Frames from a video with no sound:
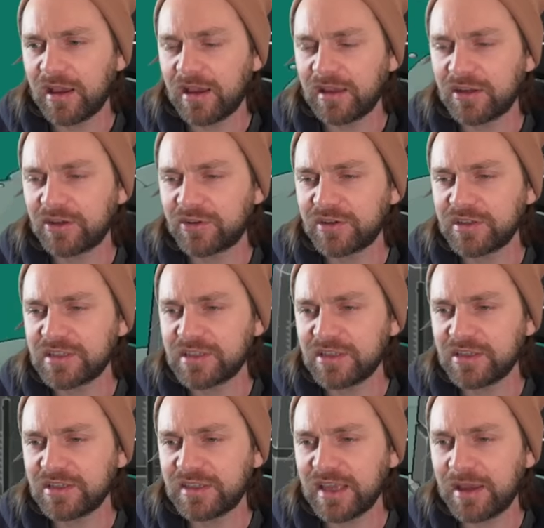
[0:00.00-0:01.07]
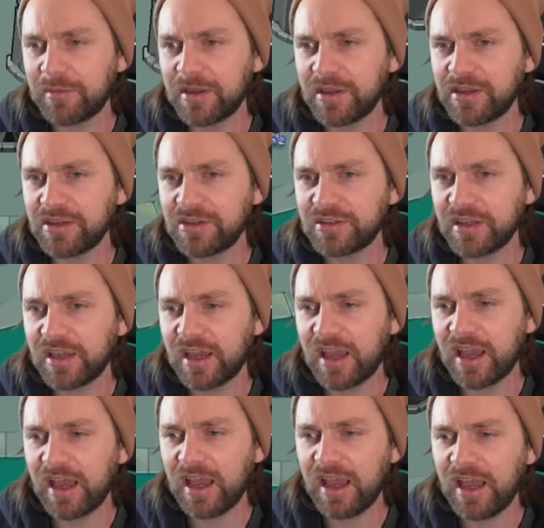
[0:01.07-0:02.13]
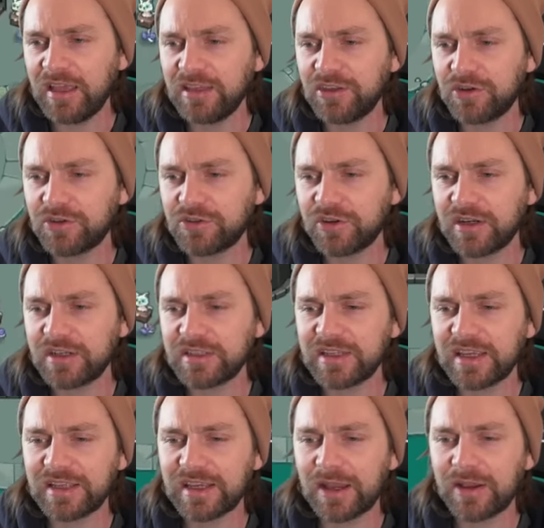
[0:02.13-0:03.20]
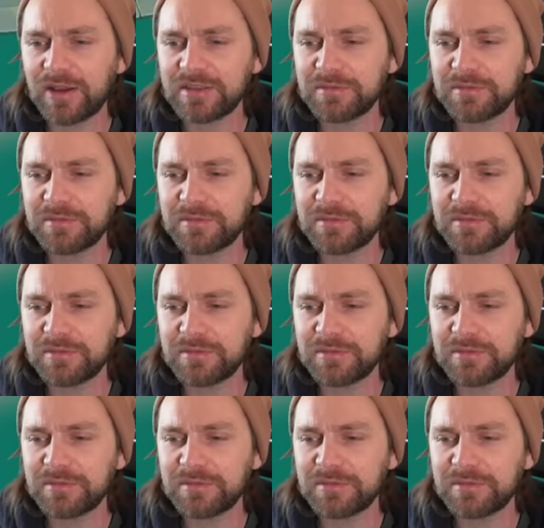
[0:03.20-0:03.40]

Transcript: increasing your damage, and, you know, trying to take out as